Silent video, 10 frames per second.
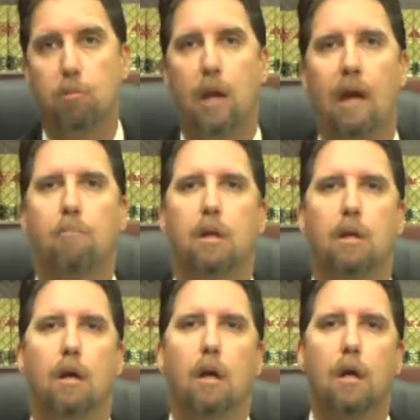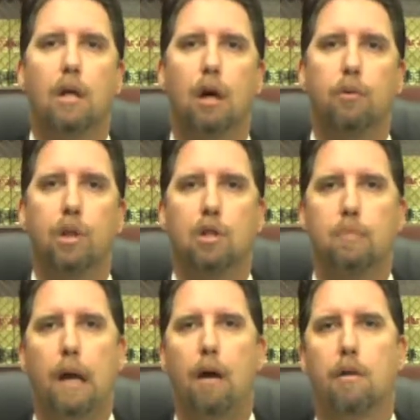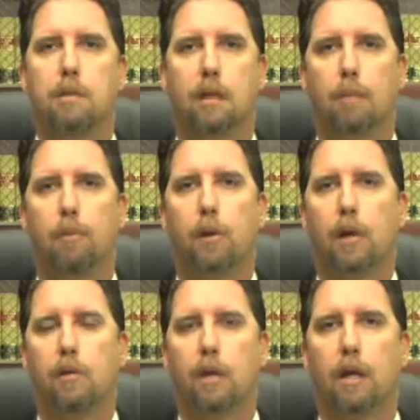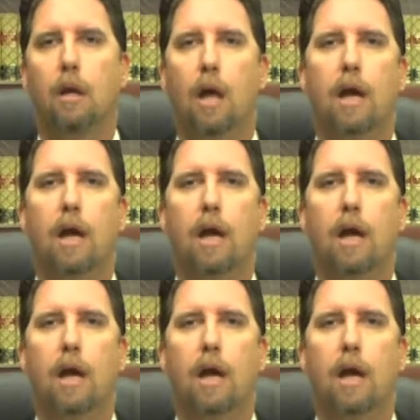You can't be the guilty spouse and complain that,